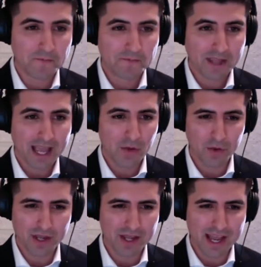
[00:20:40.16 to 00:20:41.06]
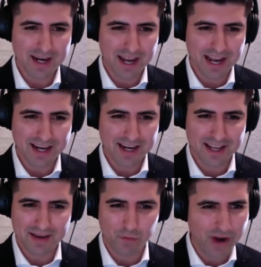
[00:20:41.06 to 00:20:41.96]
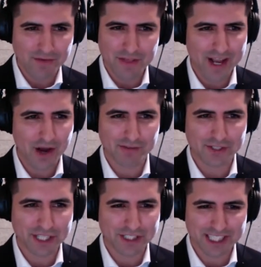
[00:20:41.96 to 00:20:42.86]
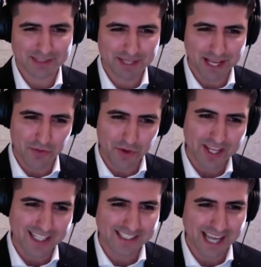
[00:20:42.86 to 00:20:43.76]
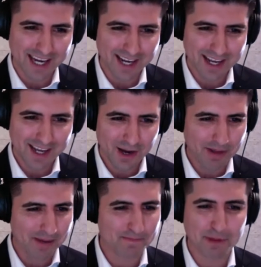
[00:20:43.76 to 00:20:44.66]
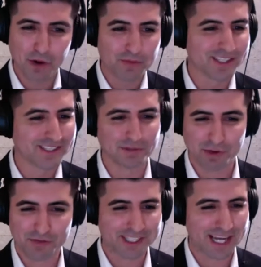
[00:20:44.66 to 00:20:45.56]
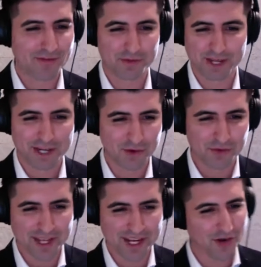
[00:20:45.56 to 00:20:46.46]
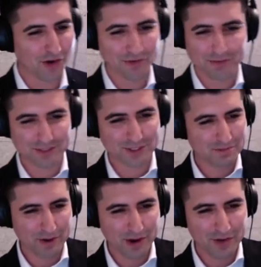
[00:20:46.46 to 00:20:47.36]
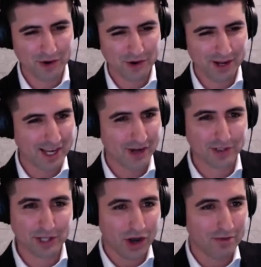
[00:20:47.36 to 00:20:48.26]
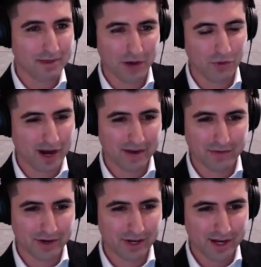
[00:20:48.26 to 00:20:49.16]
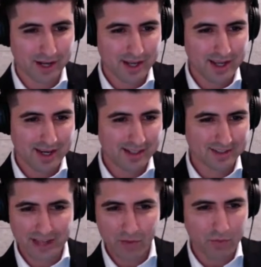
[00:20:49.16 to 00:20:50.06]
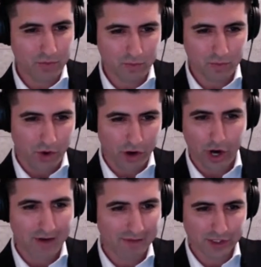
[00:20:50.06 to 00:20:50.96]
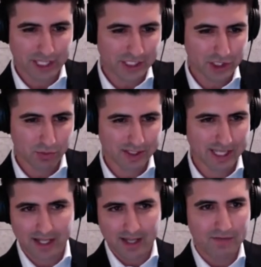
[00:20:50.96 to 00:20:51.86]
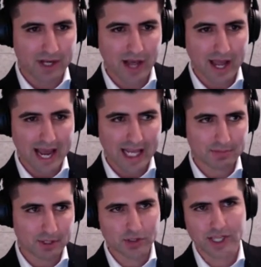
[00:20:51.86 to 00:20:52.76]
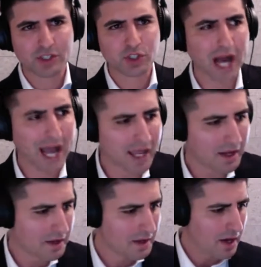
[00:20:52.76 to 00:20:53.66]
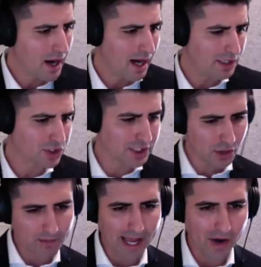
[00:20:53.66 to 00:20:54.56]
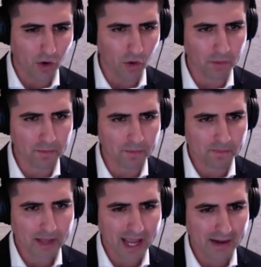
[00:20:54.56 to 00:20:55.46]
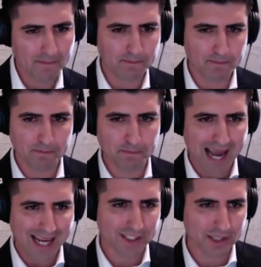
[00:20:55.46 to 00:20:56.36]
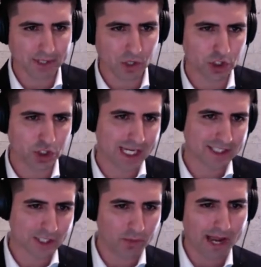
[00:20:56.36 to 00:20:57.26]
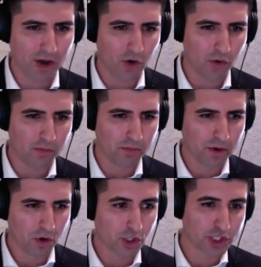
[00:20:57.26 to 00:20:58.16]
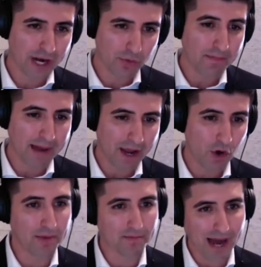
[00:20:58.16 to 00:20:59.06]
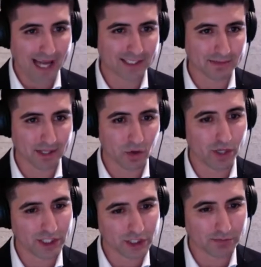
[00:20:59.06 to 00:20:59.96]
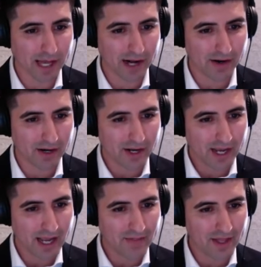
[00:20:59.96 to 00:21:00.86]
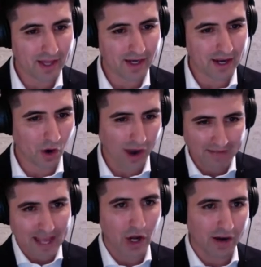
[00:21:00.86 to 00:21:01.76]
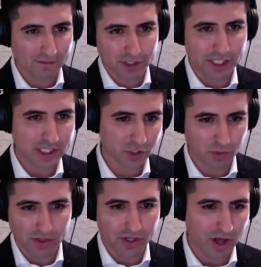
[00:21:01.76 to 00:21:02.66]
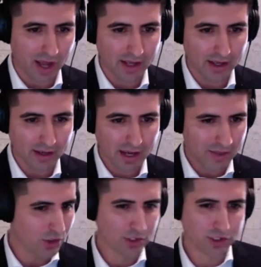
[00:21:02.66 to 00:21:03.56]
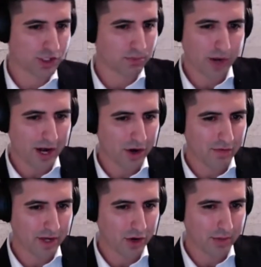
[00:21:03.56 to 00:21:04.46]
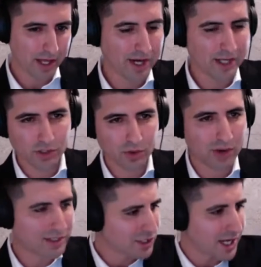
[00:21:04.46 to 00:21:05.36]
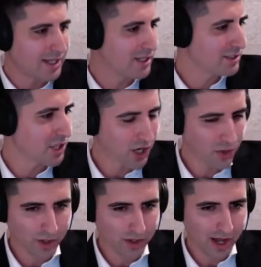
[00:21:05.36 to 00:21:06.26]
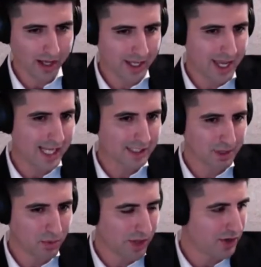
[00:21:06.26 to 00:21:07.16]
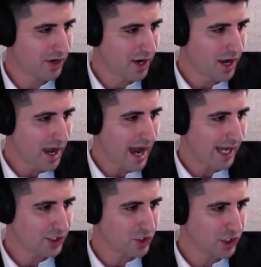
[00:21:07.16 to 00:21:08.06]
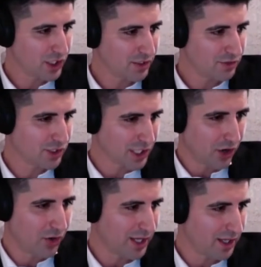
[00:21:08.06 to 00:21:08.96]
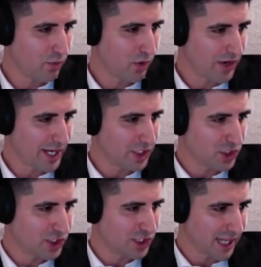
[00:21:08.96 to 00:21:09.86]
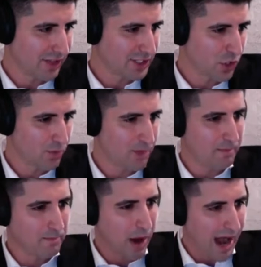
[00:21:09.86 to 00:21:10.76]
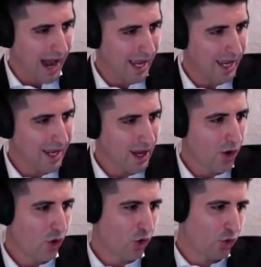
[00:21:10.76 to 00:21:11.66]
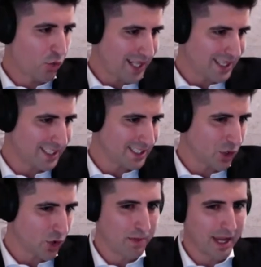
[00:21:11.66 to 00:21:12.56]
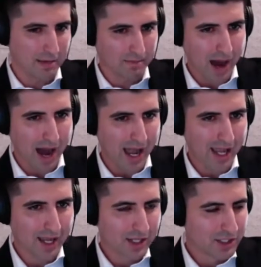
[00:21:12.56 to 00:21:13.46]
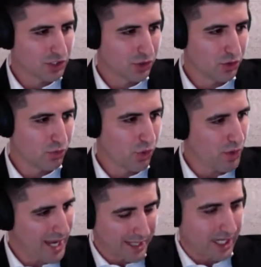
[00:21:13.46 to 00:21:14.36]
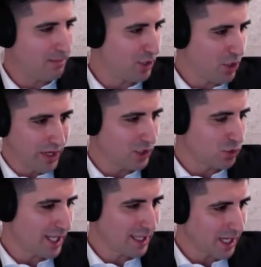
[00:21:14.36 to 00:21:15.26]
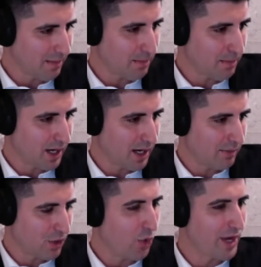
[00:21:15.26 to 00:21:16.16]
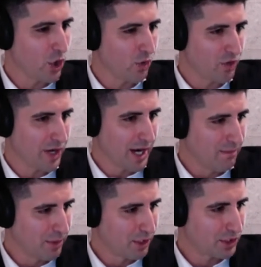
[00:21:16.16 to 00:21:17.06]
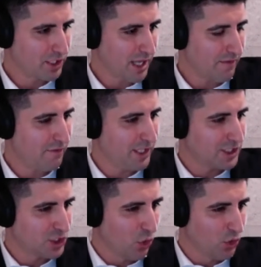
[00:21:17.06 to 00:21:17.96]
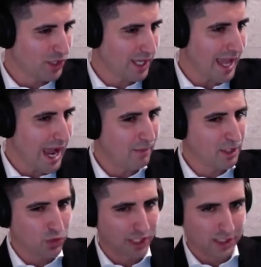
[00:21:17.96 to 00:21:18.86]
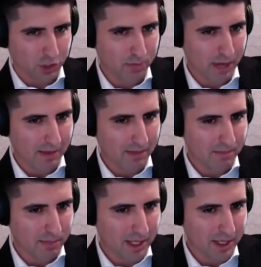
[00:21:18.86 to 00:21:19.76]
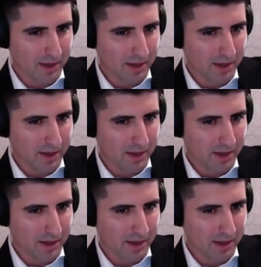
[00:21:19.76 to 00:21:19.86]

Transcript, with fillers: mm-hmm. and we and and and whatever that conversation gets me like really excited. Like boom, this is a perfect time for me to do a video. I'll jump on there and I'll talk about whatever it is that our conversation was. Like if a client asked me, Jose, should I uh, sell my home and buy something or should i sell my home or should i rent my home and buy something which is better and then i'll have that conversation with the client and then i'll just jump right on a video i'll be like so i just got done talking to a client he asked me whether i should sell whether he should sell his home and buy or rent his home and buy so what we ended up doing is we ended up uh, going over the numbers if he sold it how much would his new payment be